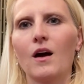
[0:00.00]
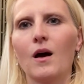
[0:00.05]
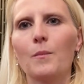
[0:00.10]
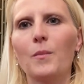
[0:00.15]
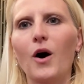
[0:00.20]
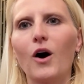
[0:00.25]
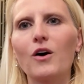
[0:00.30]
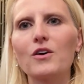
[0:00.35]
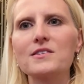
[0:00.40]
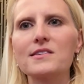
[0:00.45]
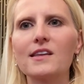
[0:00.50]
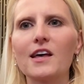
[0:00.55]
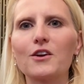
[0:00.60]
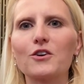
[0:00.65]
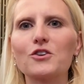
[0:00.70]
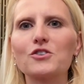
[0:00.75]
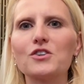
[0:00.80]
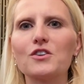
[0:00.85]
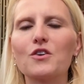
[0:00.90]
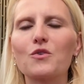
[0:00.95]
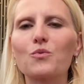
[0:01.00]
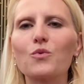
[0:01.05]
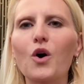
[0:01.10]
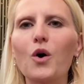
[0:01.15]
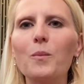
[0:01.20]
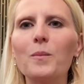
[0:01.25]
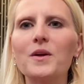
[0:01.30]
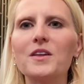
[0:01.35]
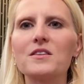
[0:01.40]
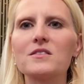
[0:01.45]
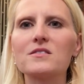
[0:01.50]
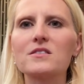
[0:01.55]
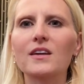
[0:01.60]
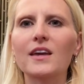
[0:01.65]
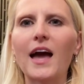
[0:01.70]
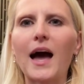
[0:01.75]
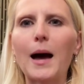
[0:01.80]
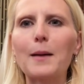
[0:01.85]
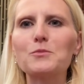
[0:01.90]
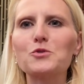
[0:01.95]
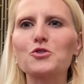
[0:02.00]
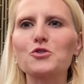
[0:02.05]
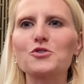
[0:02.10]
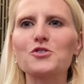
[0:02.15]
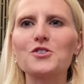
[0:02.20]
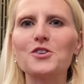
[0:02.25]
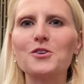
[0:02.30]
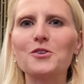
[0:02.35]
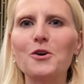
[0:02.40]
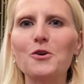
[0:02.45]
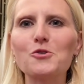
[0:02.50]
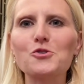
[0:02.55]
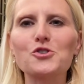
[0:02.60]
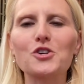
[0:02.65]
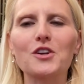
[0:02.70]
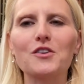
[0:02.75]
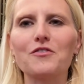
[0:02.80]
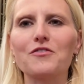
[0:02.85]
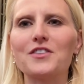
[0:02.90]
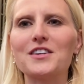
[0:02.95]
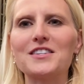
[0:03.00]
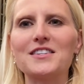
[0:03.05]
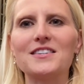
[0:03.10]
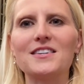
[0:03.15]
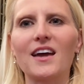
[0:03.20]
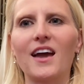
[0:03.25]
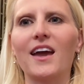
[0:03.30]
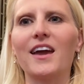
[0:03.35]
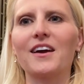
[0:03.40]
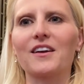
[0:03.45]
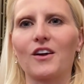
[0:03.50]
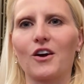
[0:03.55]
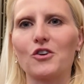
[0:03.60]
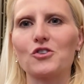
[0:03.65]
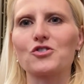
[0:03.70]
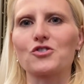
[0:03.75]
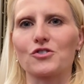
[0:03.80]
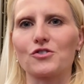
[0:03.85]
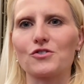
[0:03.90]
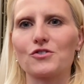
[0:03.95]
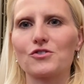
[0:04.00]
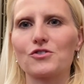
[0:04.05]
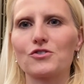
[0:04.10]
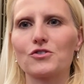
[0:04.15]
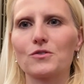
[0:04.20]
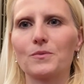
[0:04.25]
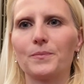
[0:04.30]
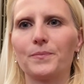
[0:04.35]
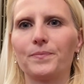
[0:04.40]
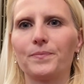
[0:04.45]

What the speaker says: Paul's letter to the Romans captures the notion of this day in our church.